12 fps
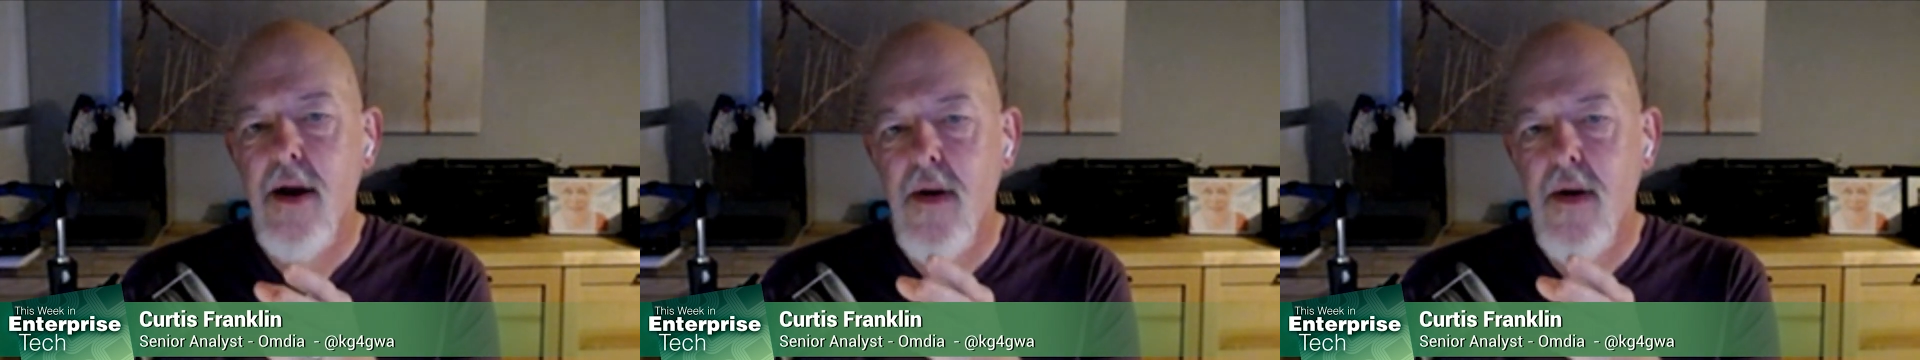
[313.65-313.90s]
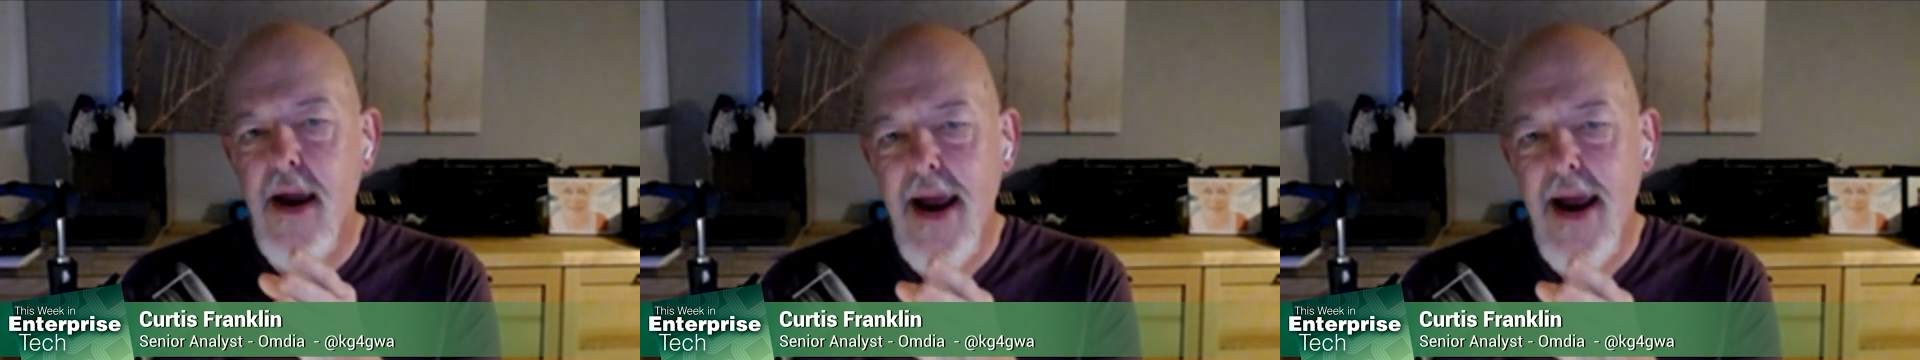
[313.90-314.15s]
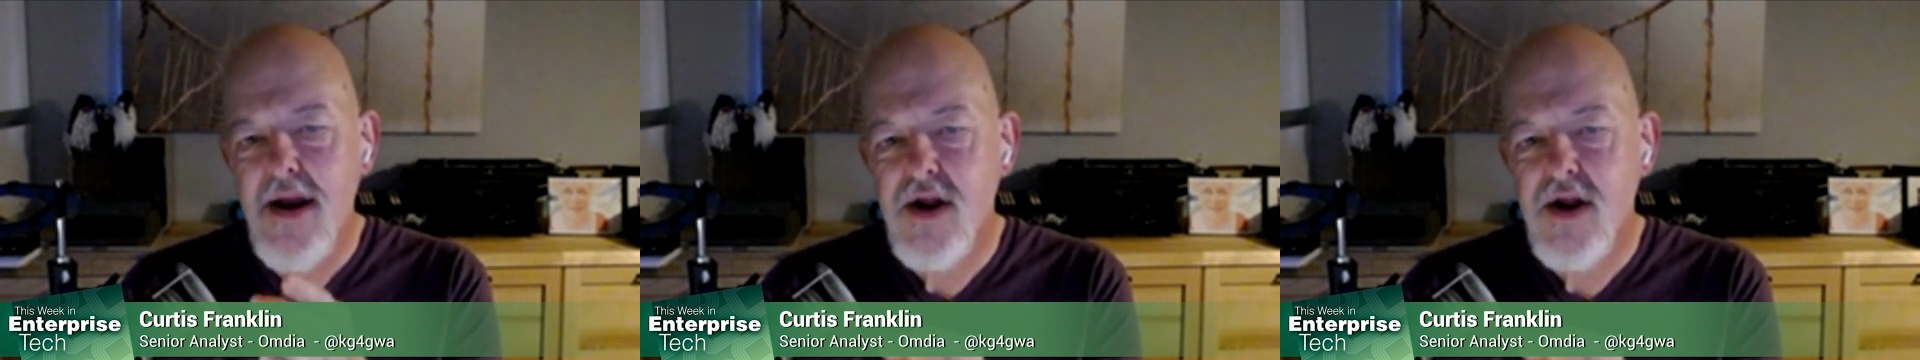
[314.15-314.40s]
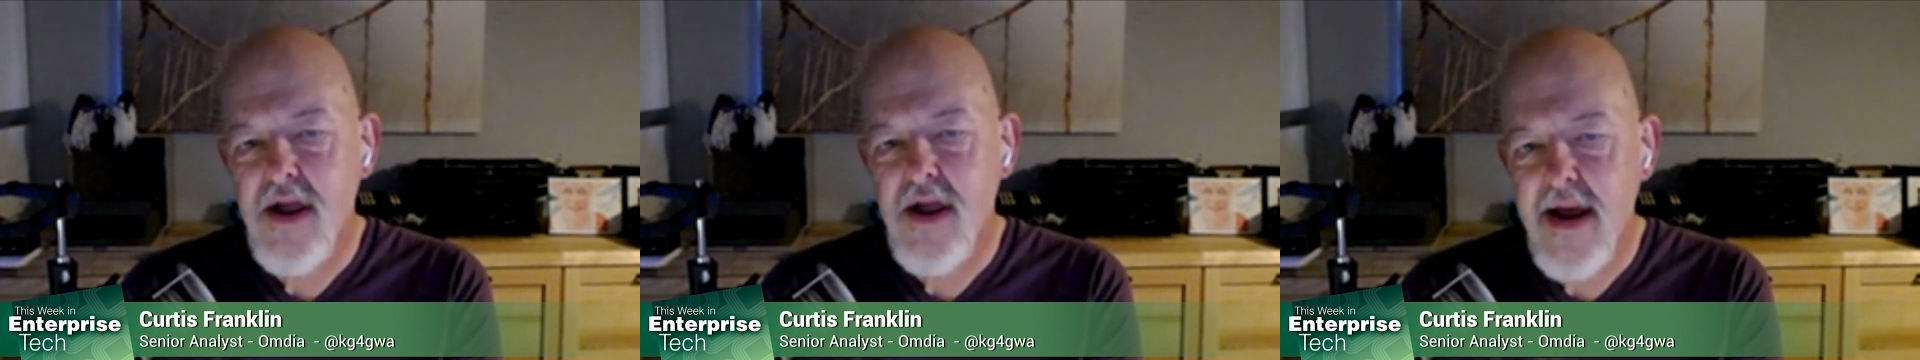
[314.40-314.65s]
Is
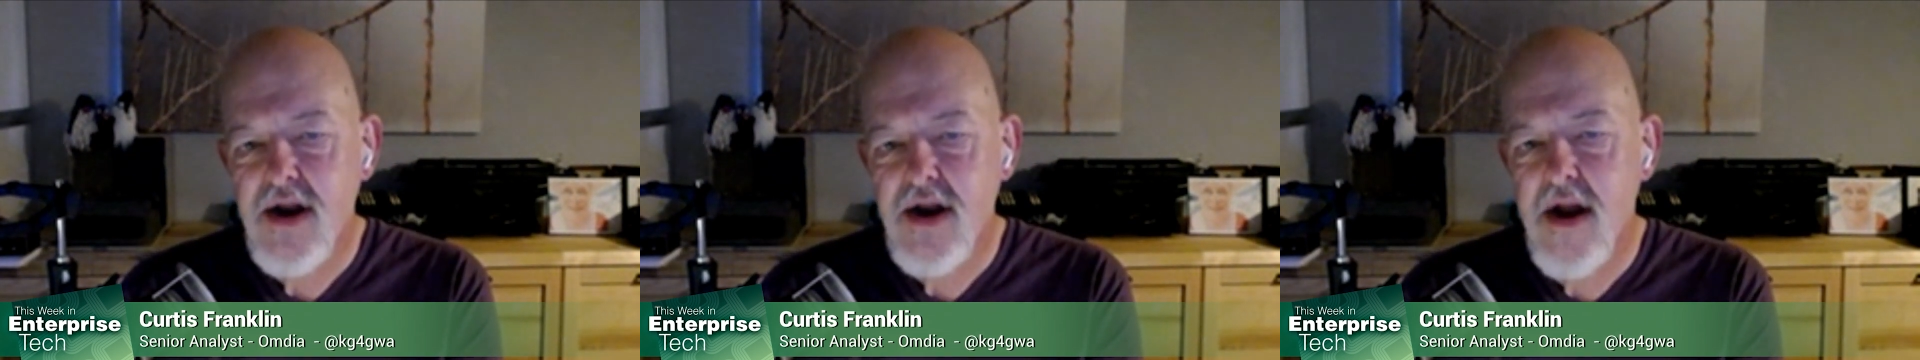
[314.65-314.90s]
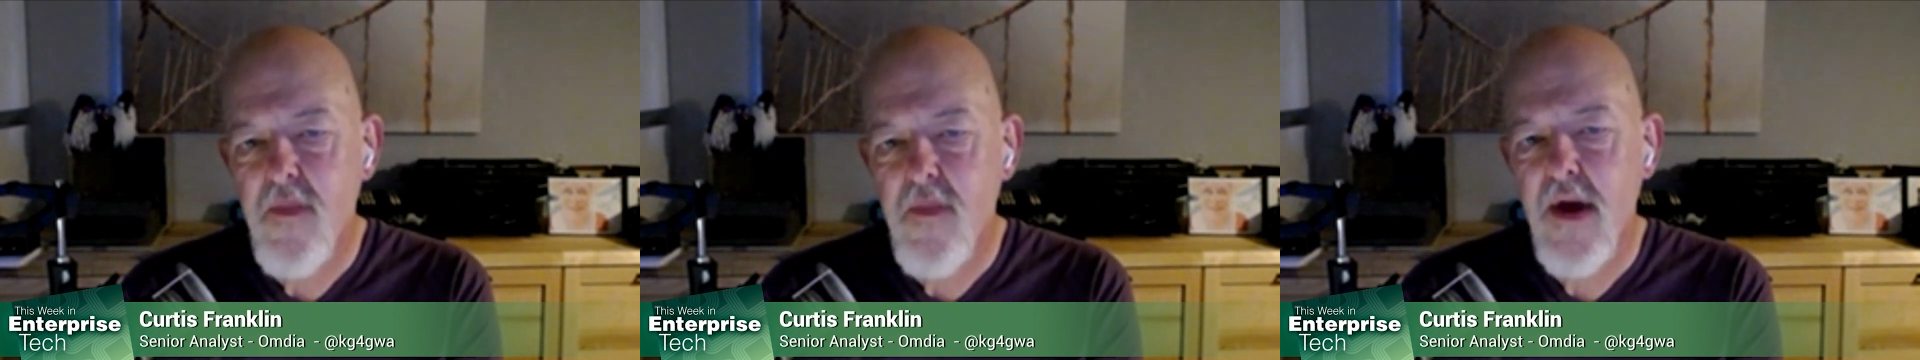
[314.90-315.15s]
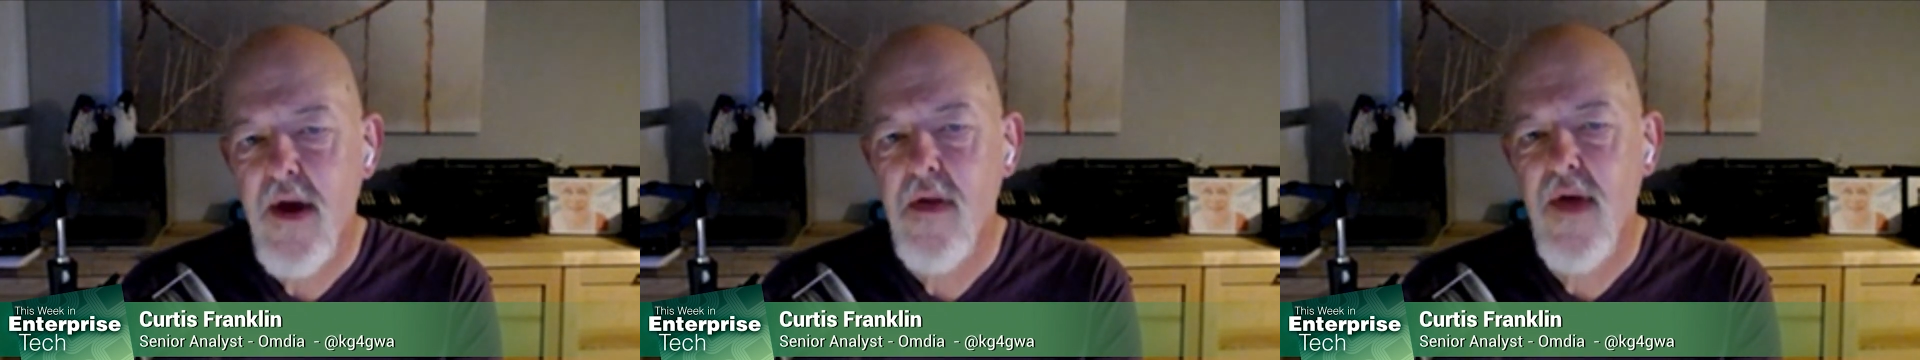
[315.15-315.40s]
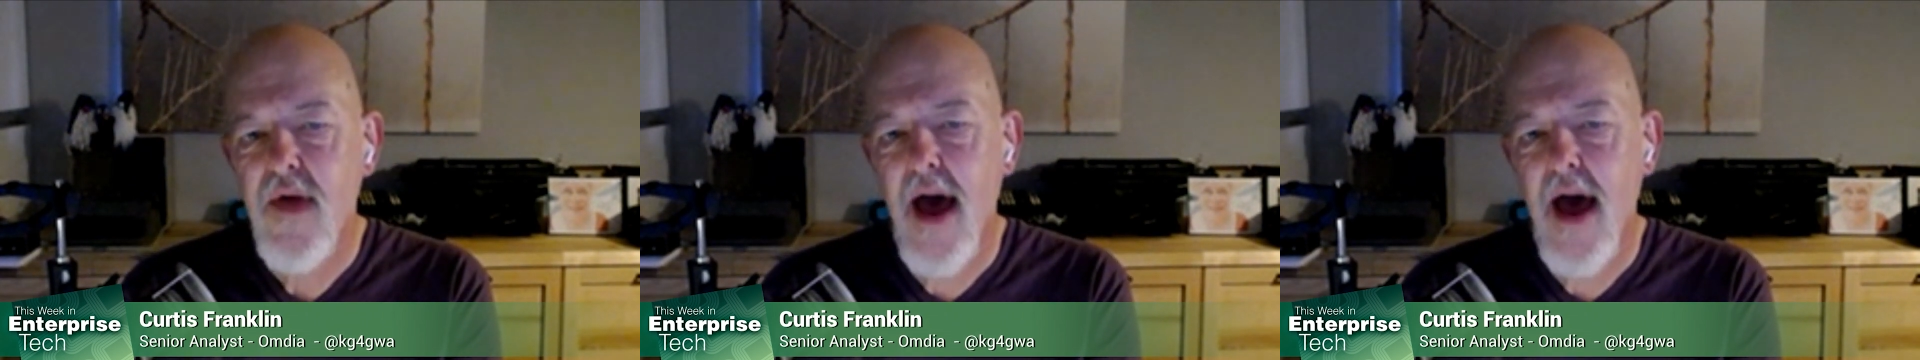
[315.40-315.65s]
this something that